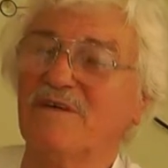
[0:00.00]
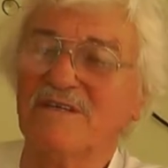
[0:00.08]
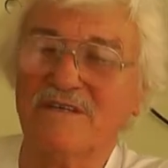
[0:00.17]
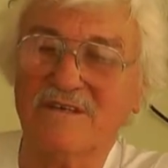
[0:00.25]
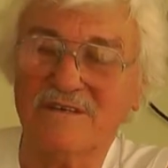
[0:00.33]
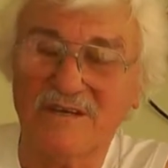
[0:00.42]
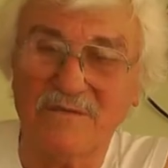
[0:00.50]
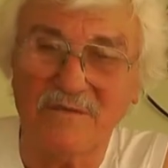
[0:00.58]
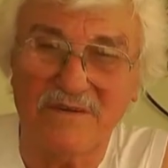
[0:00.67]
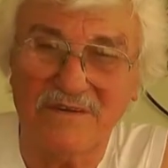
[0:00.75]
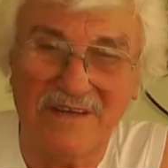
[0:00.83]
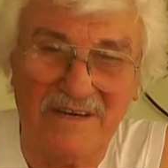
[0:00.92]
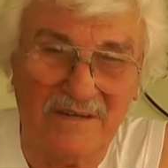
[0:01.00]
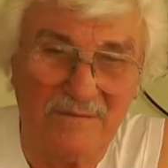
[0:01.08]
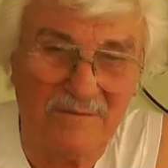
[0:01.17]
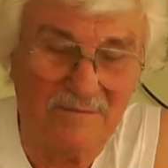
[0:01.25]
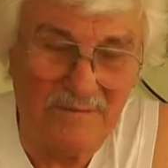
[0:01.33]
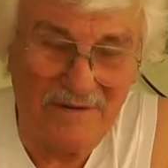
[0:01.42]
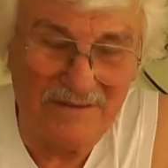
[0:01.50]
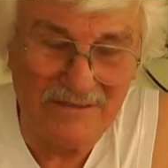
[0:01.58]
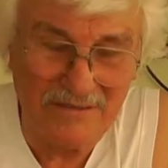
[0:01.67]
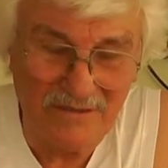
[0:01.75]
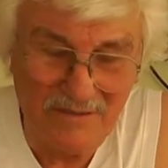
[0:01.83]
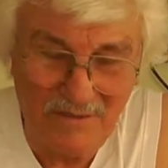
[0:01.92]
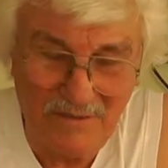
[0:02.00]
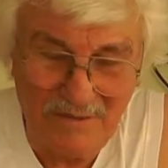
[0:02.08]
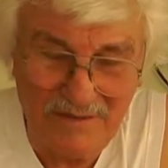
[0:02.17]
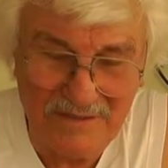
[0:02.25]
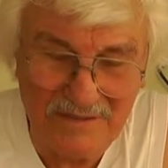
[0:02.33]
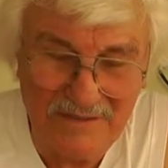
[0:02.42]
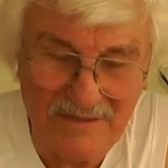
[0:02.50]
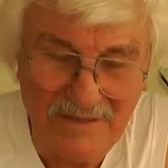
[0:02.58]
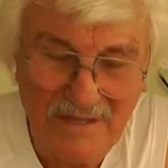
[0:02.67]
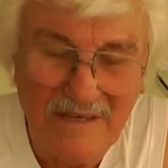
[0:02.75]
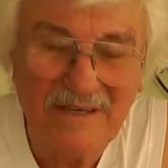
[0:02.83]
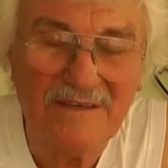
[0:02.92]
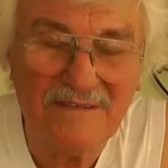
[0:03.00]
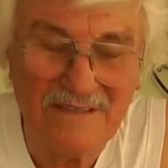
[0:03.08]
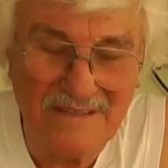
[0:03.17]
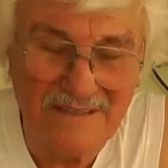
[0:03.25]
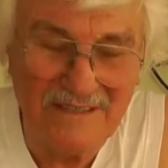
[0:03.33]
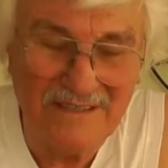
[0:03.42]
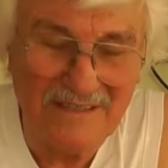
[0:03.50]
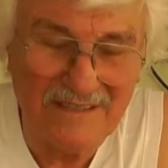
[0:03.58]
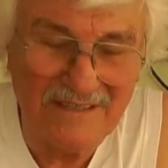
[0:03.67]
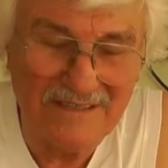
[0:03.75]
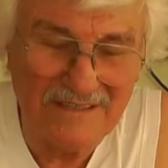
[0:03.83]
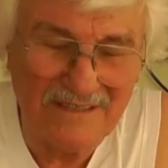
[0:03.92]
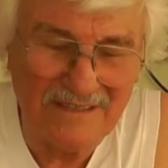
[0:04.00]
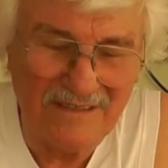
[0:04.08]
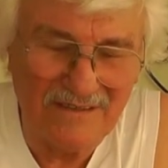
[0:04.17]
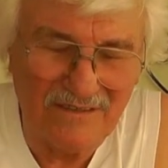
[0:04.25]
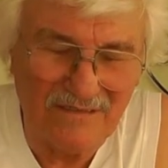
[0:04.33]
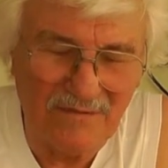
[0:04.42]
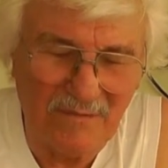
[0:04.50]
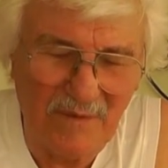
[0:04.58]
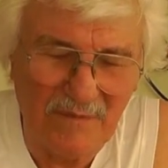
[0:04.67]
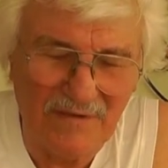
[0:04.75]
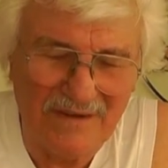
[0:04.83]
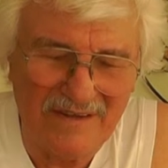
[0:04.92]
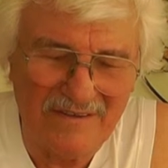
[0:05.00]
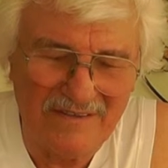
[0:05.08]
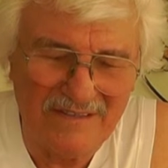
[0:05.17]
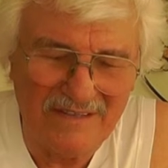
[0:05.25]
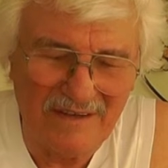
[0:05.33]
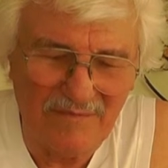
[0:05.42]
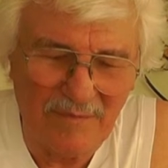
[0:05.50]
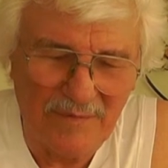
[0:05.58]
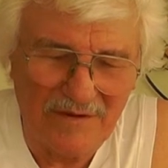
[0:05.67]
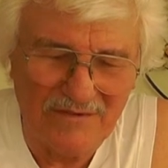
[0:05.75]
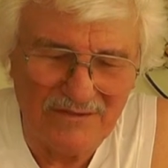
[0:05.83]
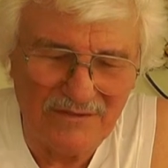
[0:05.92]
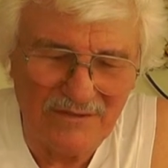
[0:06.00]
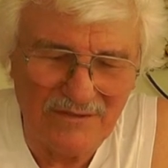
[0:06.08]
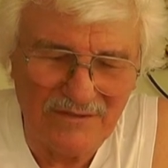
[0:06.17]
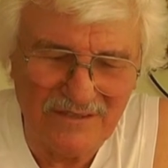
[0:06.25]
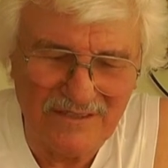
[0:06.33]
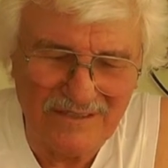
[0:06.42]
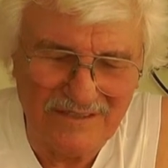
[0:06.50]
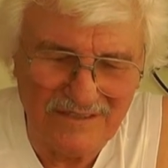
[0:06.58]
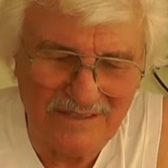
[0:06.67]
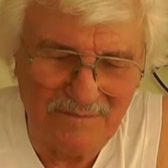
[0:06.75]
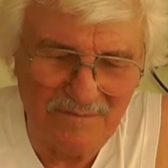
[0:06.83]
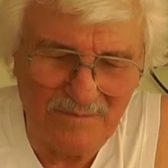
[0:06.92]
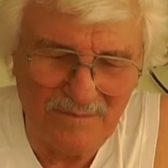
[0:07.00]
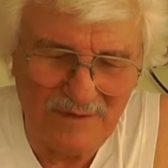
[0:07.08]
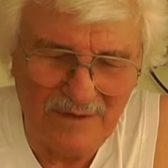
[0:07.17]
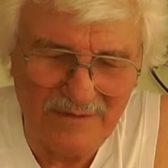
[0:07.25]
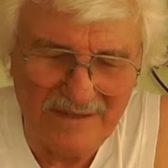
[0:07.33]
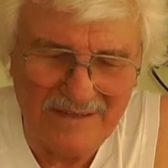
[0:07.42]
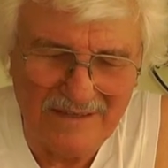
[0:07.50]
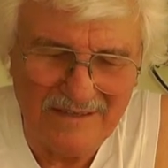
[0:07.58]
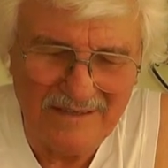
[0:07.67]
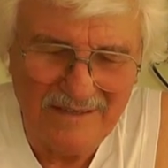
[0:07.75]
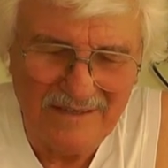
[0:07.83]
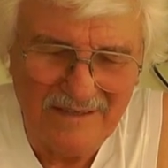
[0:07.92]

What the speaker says: I don't know whether he had a parachute or what his was. He did, yeah, he did. I can remember now. He did have a parachute because he bailed out.